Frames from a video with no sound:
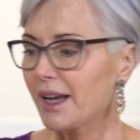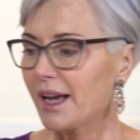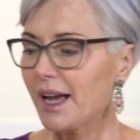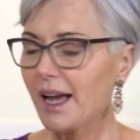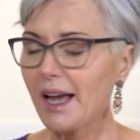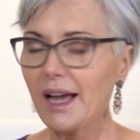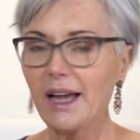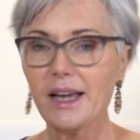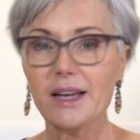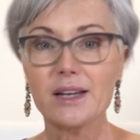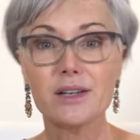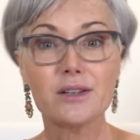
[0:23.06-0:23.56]

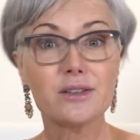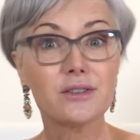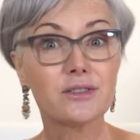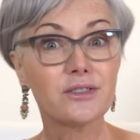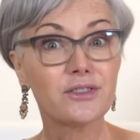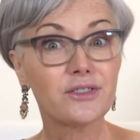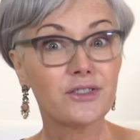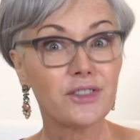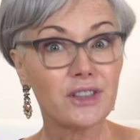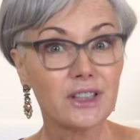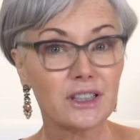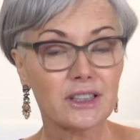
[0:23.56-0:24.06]
and
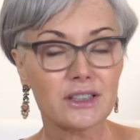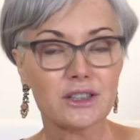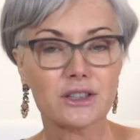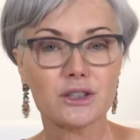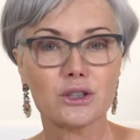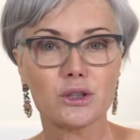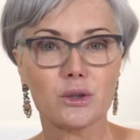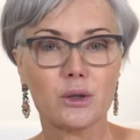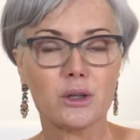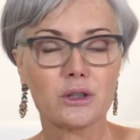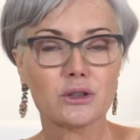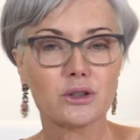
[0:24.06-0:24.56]
fillers.
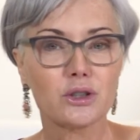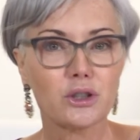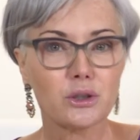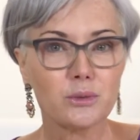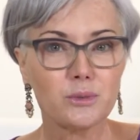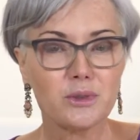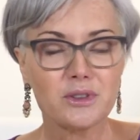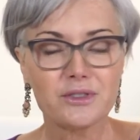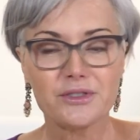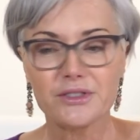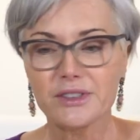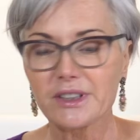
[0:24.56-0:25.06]
So our
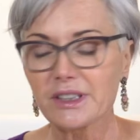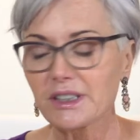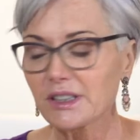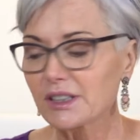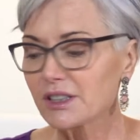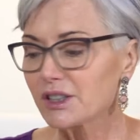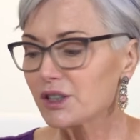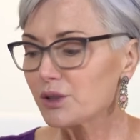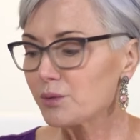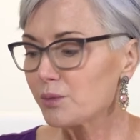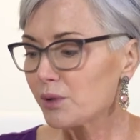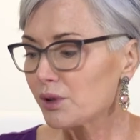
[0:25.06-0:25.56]
dermal
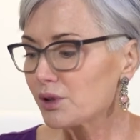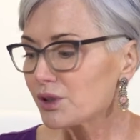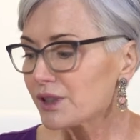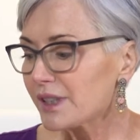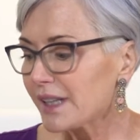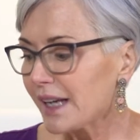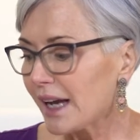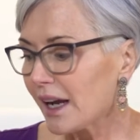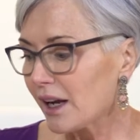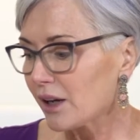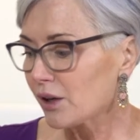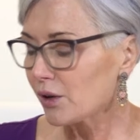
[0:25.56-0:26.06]
fillers,
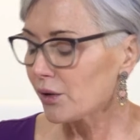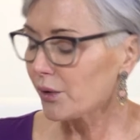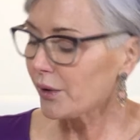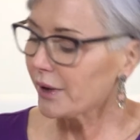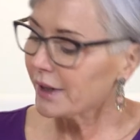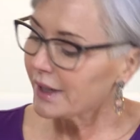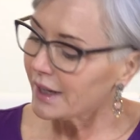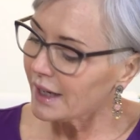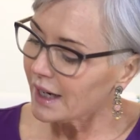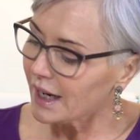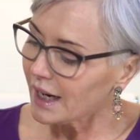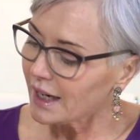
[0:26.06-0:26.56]
mostly
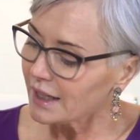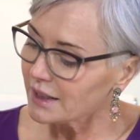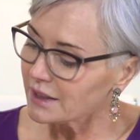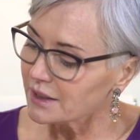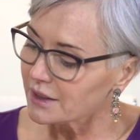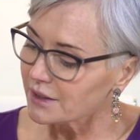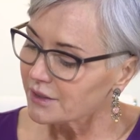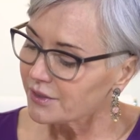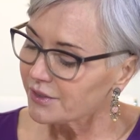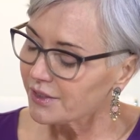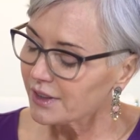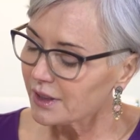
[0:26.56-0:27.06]
hyaluronic
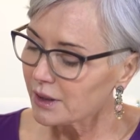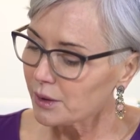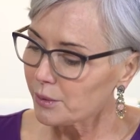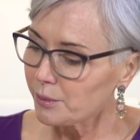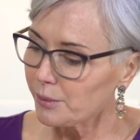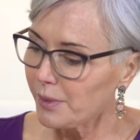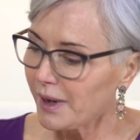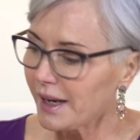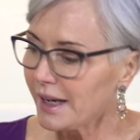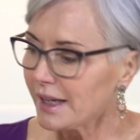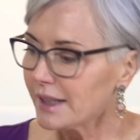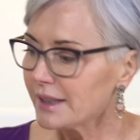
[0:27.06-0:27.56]
acid filler
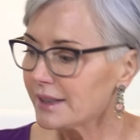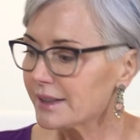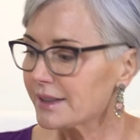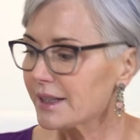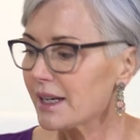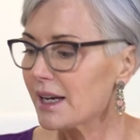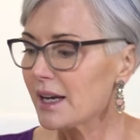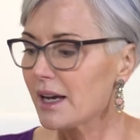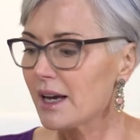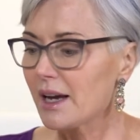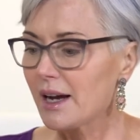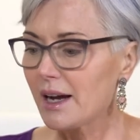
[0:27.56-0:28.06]
based,
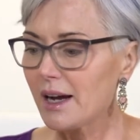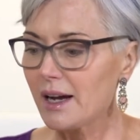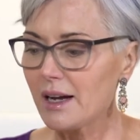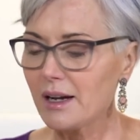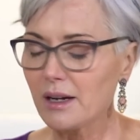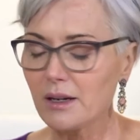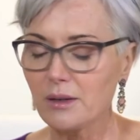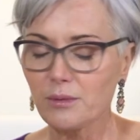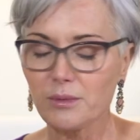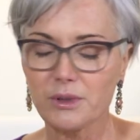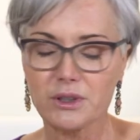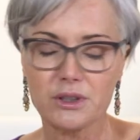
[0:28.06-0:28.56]

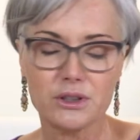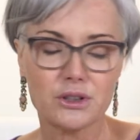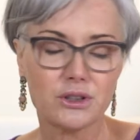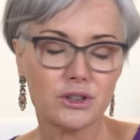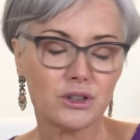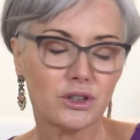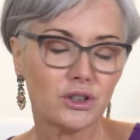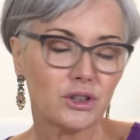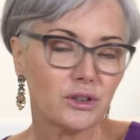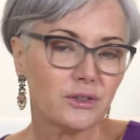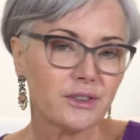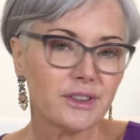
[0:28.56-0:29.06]
the
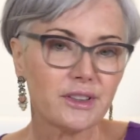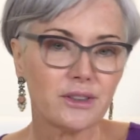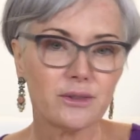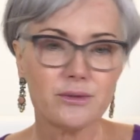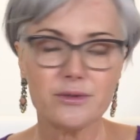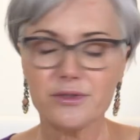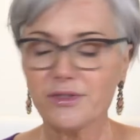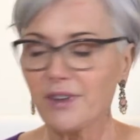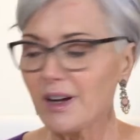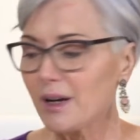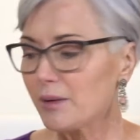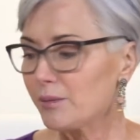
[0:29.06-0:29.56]

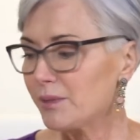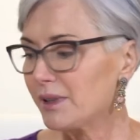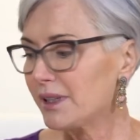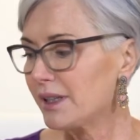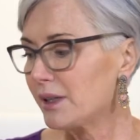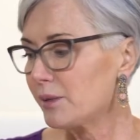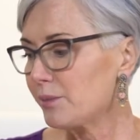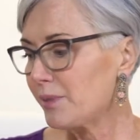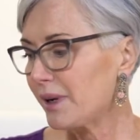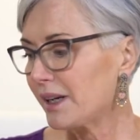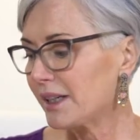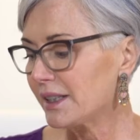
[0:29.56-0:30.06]
Juvederm
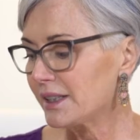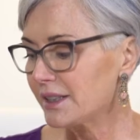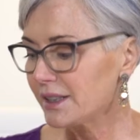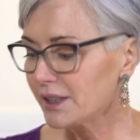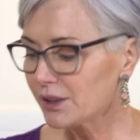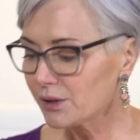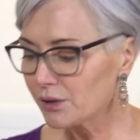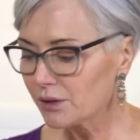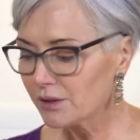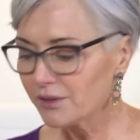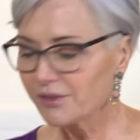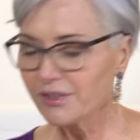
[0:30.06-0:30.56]
family,
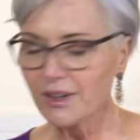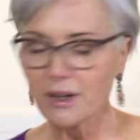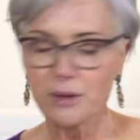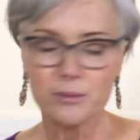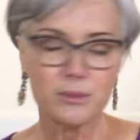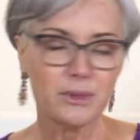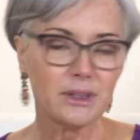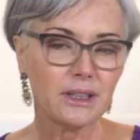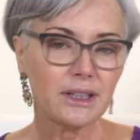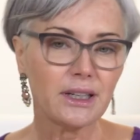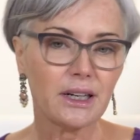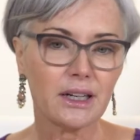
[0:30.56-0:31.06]
Bellatero
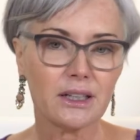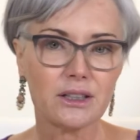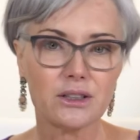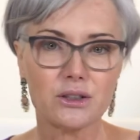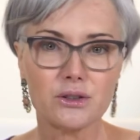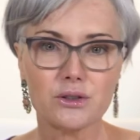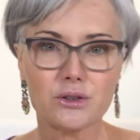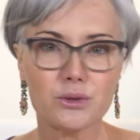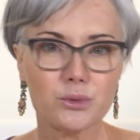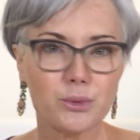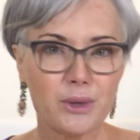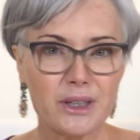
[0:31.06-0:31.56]
family, I
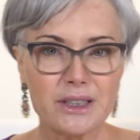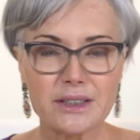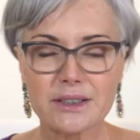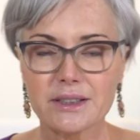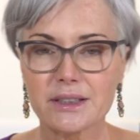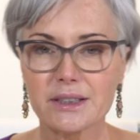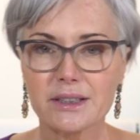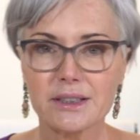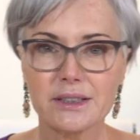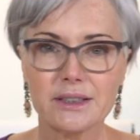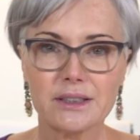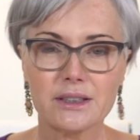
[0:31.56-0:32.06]
use
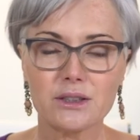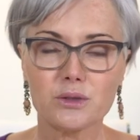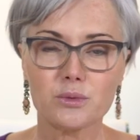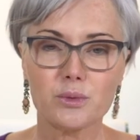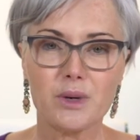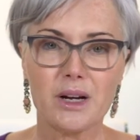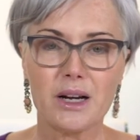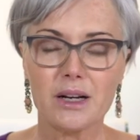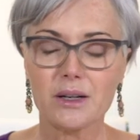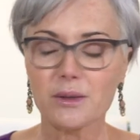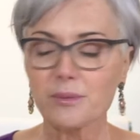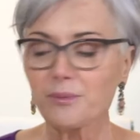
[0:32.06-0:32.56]
Restylane as
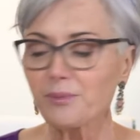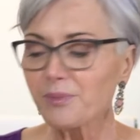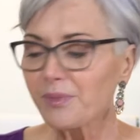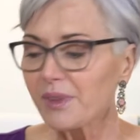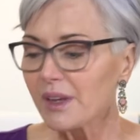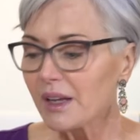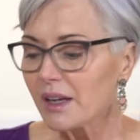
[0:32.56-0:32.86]
well.